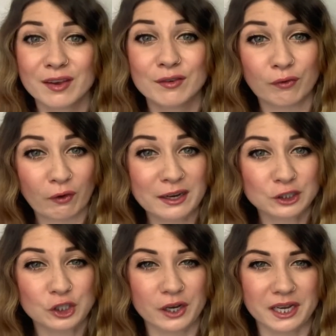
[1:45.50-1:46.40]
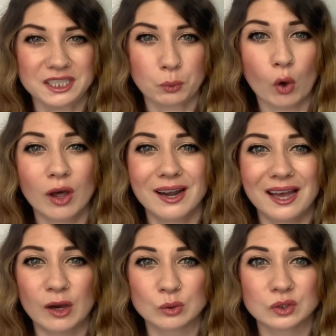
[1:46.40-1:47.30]
Friction is what
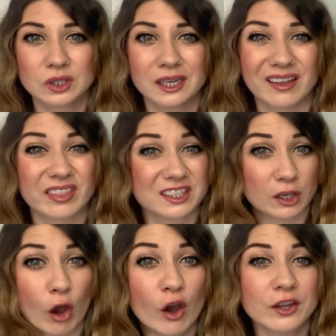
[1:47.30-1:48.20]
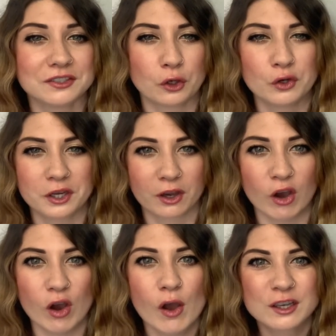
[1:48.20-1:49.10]
allows, like, the tires on your
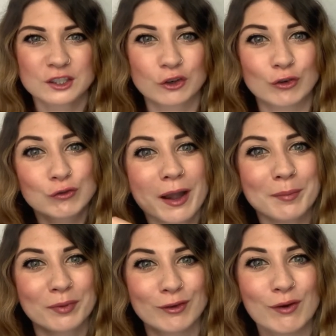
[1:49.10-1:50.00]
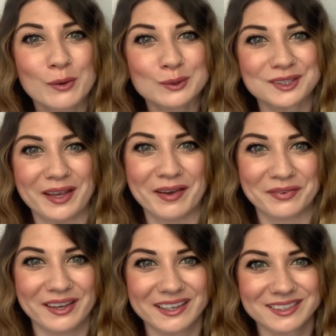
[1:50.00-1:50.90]
car to grip the road
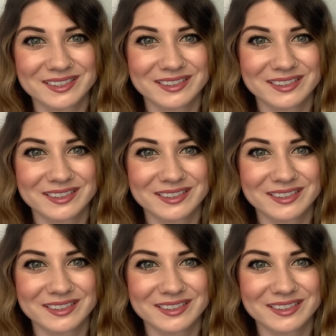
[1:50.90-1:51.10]
surface.